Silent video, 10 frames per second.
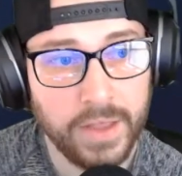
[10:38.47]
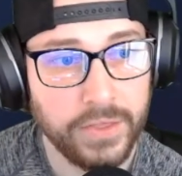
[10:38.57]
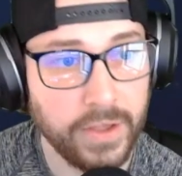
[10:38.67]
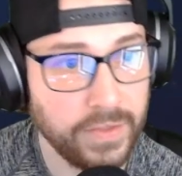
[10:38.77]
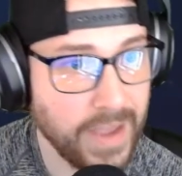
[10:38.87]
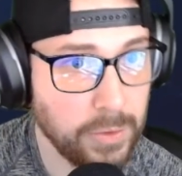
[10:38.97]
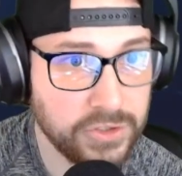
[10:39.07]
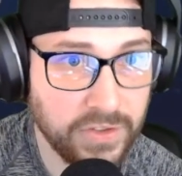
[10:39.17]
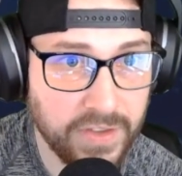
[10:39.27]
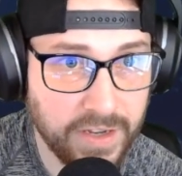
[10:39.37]
That was
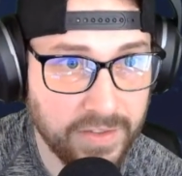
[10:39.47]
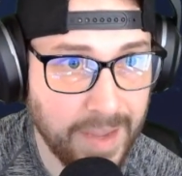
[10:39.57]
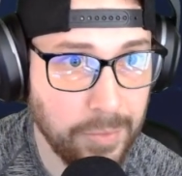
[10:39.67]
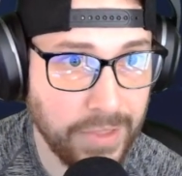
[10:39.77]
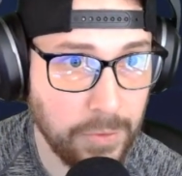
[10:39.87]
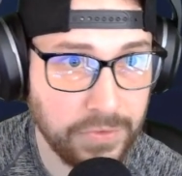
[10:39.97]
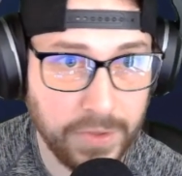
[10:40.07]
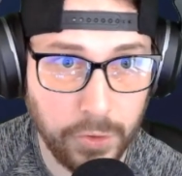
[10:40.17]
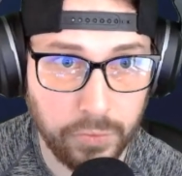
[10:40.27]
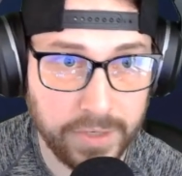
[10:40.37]
just an example. That was the
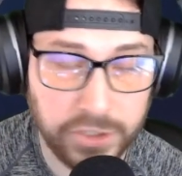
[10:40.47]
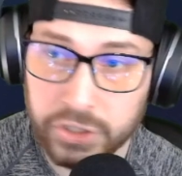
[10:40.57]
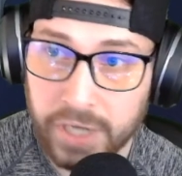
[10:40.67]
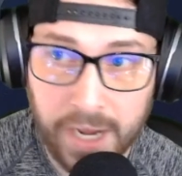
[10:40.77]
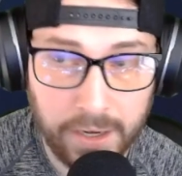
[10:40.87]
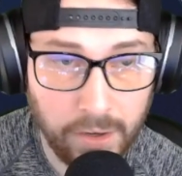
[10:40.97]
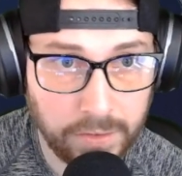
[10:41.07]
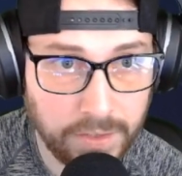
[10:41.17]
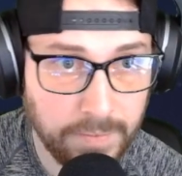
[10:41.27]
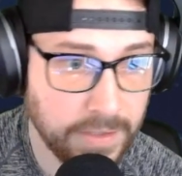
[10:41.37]
grid shot
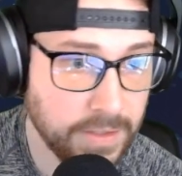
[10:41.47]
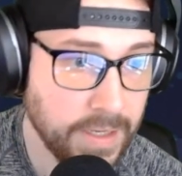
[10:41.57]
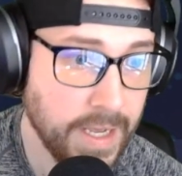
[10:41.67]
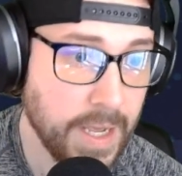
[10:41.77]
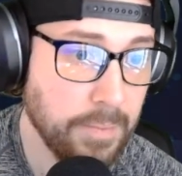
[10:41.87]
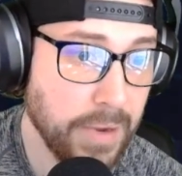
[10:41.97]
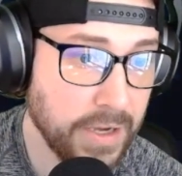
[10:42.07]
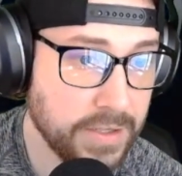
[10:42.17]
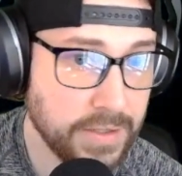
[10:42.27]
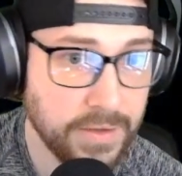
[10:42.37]
ultimate,
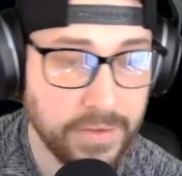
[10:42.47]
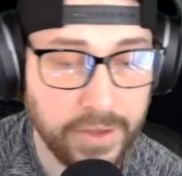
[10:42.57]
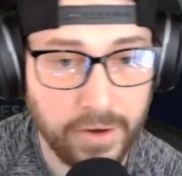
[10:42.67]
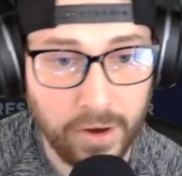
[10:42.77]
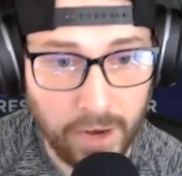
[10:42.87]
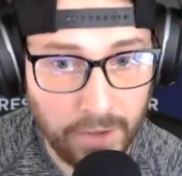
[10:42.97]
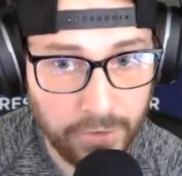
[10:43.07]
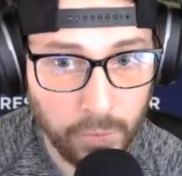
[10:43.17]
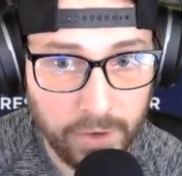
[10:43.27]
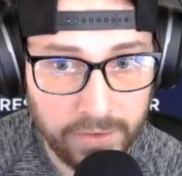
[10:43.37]
but there are other
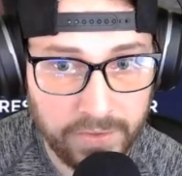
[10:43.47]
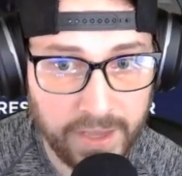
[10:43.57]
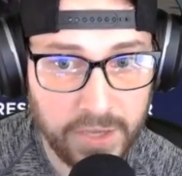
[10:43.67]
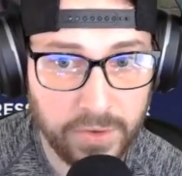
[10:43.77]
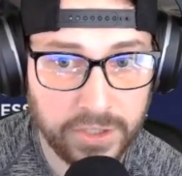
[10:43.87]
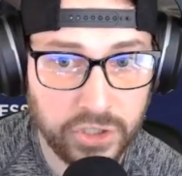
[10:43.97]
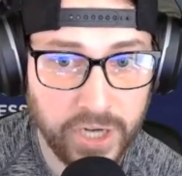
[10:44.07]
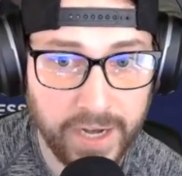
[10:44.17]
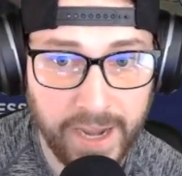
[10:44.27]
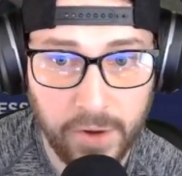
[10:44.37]
ones that you can
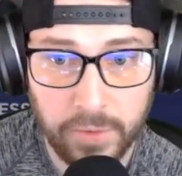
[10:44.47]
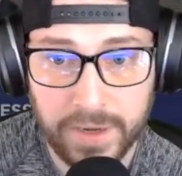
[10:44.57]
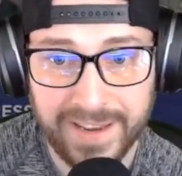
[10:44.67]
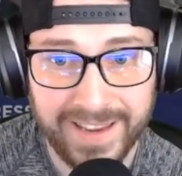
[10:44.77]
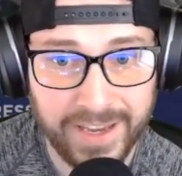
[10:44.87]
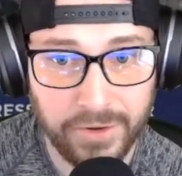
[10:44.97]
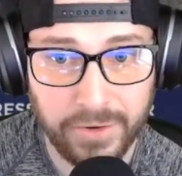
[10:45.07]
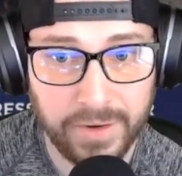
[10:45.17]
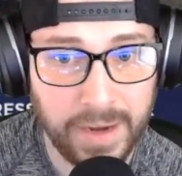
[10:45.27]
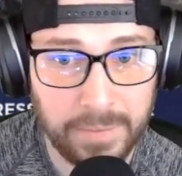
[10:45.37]
check out
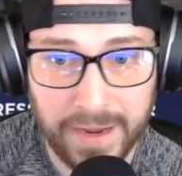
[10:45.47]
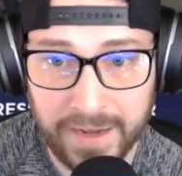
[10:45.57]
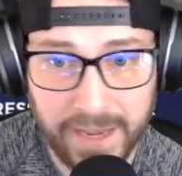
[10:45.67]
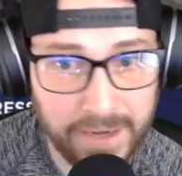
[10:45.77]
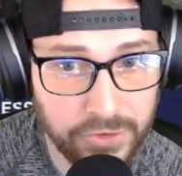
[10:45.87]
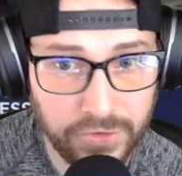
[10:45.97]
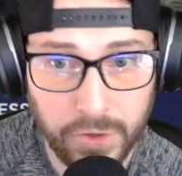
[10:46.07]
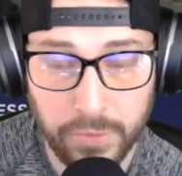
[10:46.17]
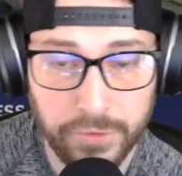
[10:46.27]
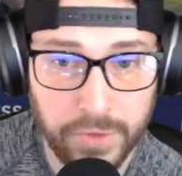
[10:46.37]
here. I'm again just
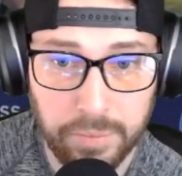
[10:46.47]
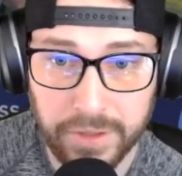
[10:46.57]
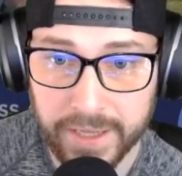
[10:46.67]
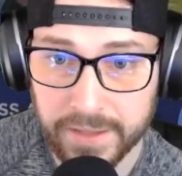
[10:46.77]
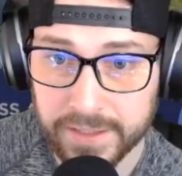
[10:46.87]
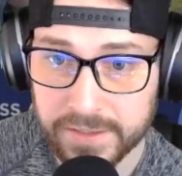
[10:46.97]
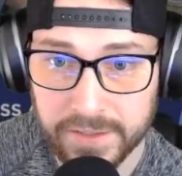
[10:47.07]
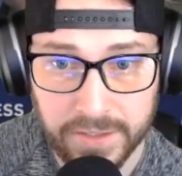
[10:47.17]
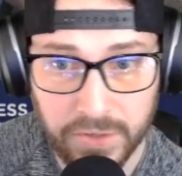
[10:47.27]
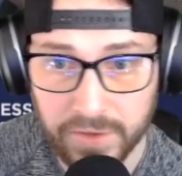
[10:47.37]
going through the playlist.
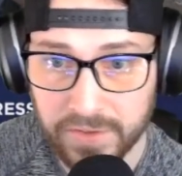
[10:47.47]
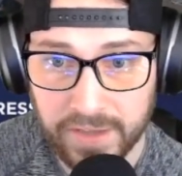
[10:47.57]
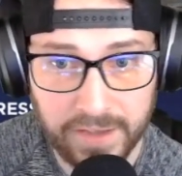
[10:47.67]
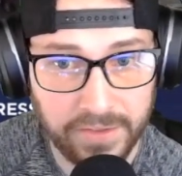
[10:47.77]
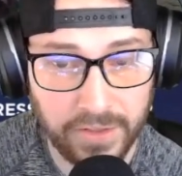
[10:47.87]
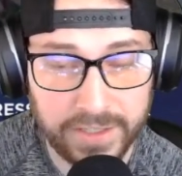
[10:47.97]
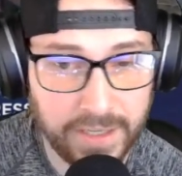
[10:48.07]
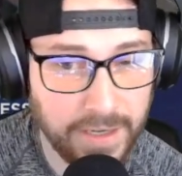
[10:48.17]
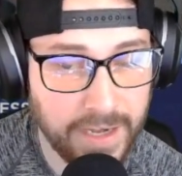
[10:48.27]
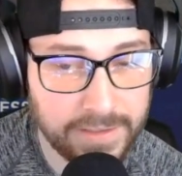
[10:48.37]
You could see I
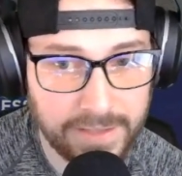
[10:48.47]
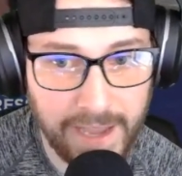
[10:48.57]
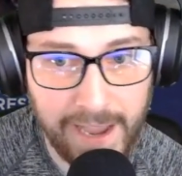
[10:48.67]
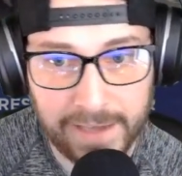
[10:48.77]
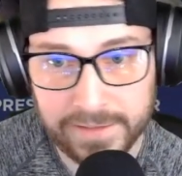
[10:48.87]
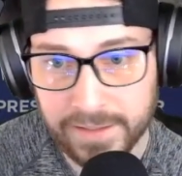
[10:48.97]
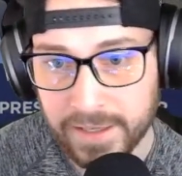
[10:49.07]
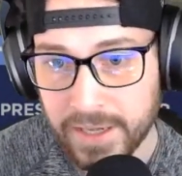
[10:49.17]
selected next task.